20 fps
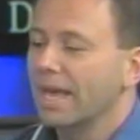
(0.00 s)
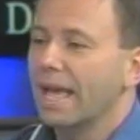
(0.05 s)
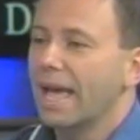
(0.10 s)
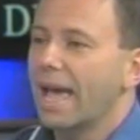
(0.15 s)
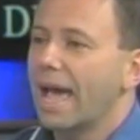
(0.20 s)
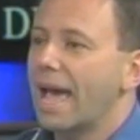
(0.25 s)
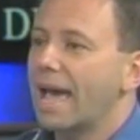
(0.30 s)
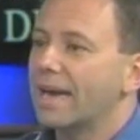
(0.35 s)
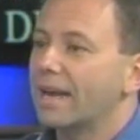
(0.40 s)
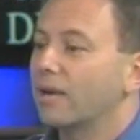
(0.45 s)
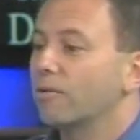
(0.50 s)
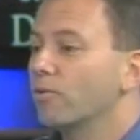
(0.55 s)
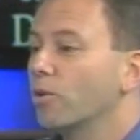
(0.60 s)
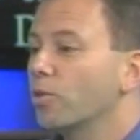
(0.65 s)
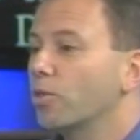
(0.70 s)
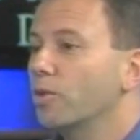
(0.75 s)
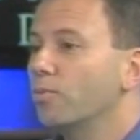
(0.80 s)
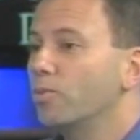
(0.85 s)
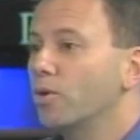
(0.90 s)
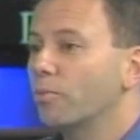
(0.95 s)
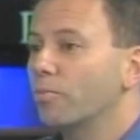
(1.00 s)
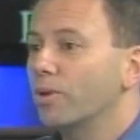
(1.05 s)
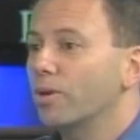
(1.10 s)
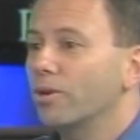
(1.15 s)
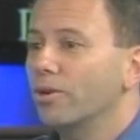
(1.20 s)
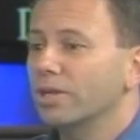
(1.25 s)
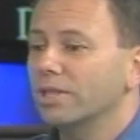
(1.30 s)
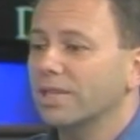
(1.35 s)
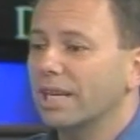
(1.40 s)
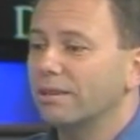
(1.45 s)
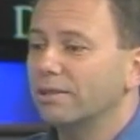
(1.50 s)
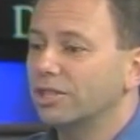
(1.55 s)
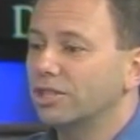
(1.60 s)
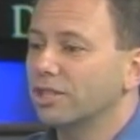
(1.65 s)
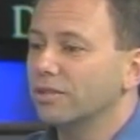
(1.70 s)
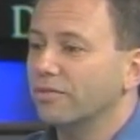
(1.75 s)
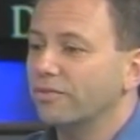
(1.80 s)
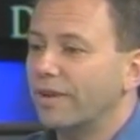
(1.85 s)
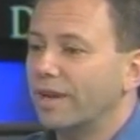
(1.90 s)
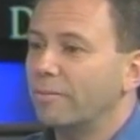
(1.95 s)
And I wrote the book because I
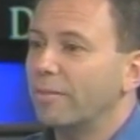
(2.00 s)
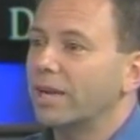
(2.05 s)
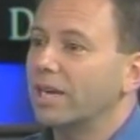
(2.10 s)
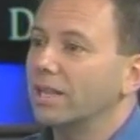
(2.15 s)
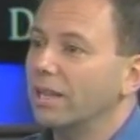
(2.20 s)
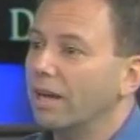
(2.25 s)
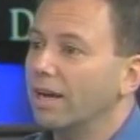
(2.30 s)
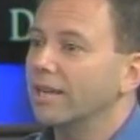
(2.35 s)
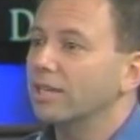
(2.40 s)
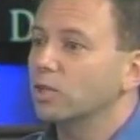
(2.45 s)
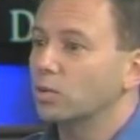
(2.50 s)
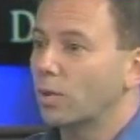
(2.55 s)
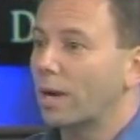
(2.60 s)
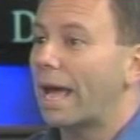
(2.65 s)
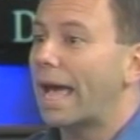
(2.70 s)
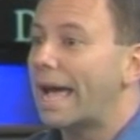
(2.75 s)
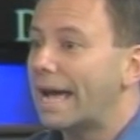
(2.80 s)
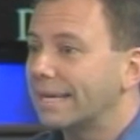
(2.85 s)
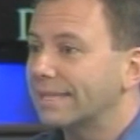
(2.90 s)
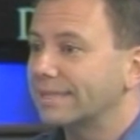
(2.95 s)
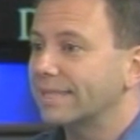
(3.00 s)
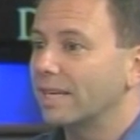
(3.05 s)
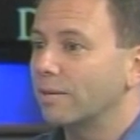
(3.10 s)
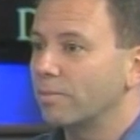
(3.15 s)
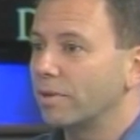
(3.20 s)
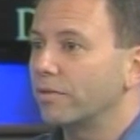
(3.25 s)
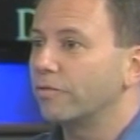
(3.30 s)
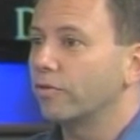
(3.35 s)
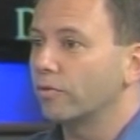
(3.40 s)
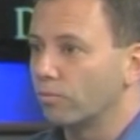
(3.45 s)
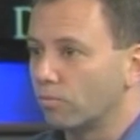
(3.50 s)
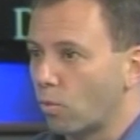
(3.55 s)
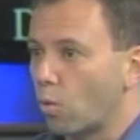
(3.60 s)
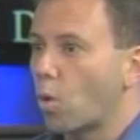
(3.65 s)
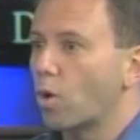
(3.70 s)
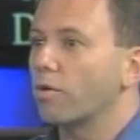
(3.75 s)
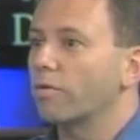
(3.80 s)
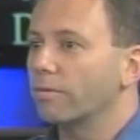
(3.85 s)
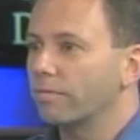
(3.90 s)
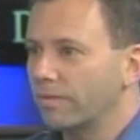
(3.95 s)
just found my clients were asking me for
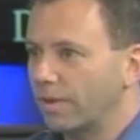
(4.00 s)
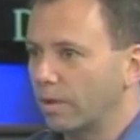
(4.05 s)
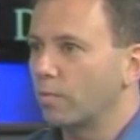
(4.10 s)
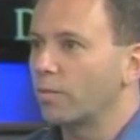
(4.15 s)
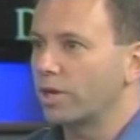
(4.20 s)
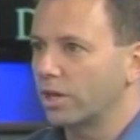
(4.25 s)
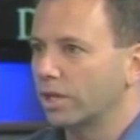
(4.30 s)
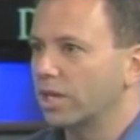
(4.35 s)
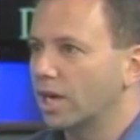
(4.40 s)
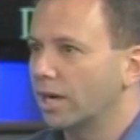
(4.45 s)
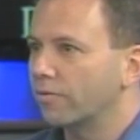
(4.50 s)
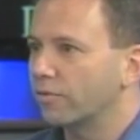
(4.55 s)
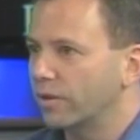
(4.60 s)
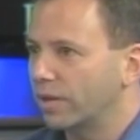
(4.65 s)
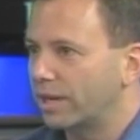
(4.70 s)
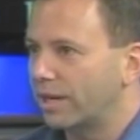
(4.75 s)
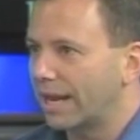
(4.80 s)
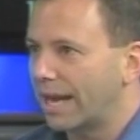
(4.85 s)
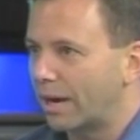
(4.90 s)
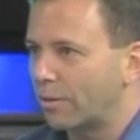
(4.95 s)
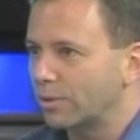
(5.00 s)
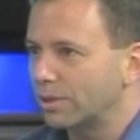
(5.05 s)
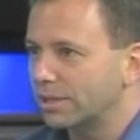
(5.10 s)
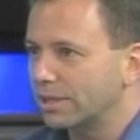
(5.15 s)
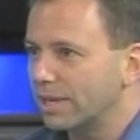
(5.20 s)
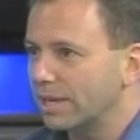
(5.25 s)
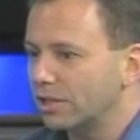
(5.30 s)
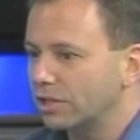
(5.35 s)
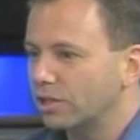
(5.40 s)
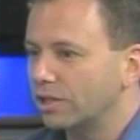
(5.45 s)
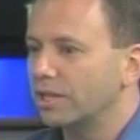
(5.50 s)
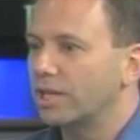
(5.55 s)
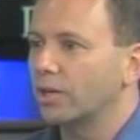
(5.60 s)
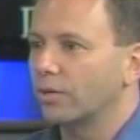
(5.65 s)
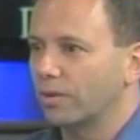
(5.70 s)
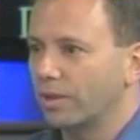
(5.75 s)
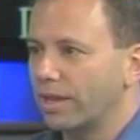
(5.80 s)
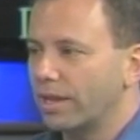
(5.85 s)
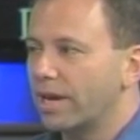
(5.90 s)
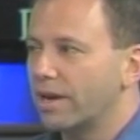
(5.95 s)
more than we could cover in an hour session here
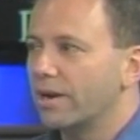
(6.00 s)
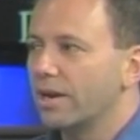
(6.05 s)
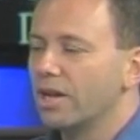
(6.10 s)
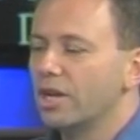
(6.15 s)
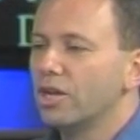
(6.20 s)
and there.